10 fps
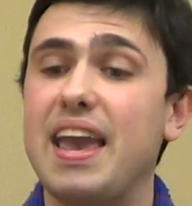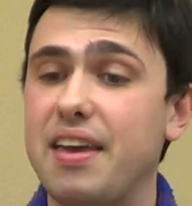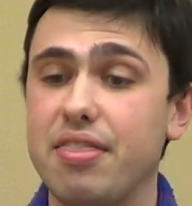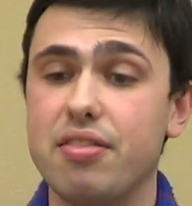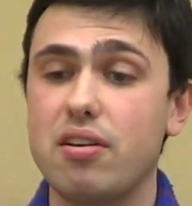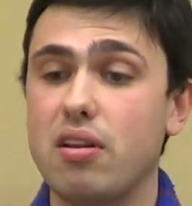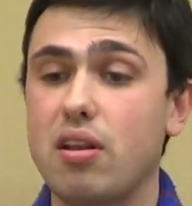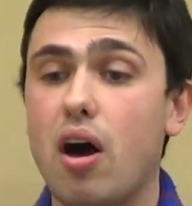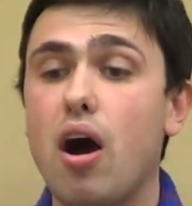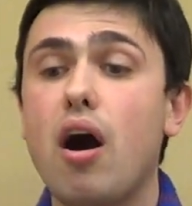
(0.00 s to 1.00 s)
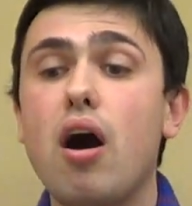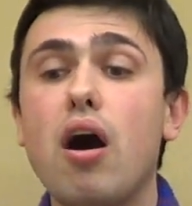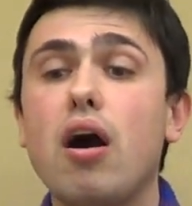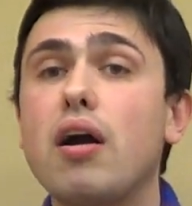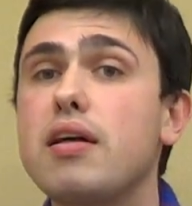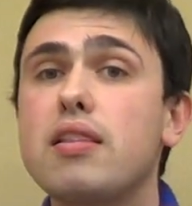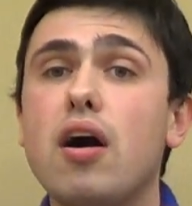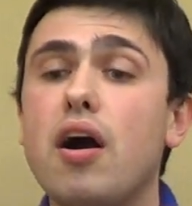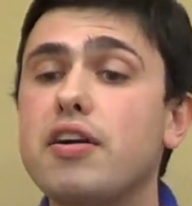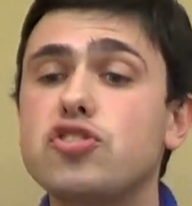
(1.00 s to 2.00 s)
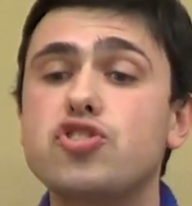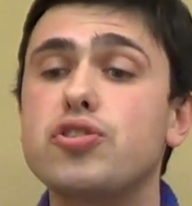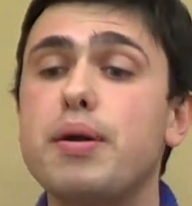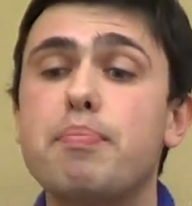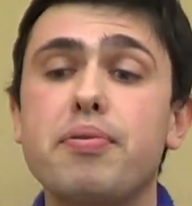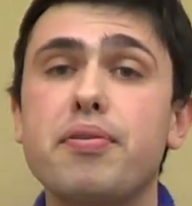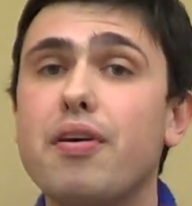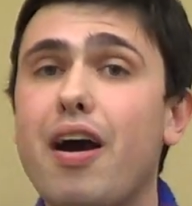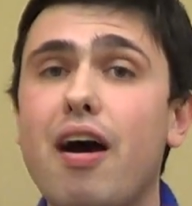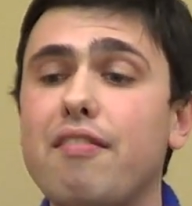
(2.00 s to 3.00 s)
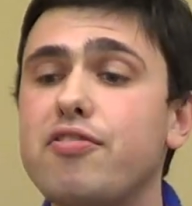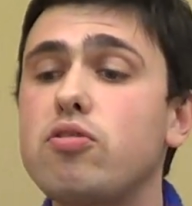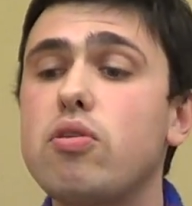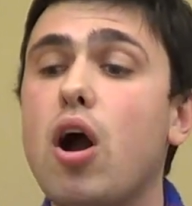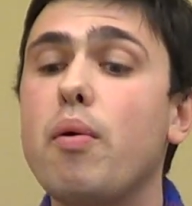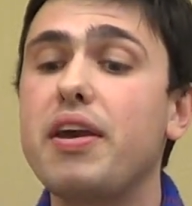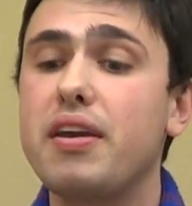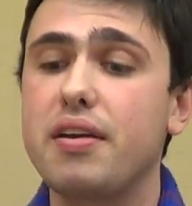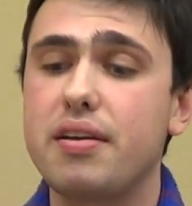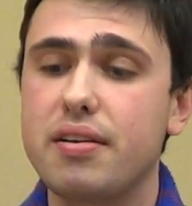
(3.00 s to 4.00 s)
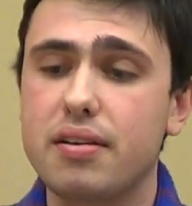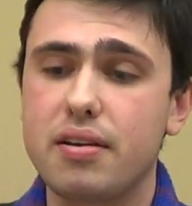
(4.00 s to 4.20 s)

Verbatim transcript: In the long, long trip of growing,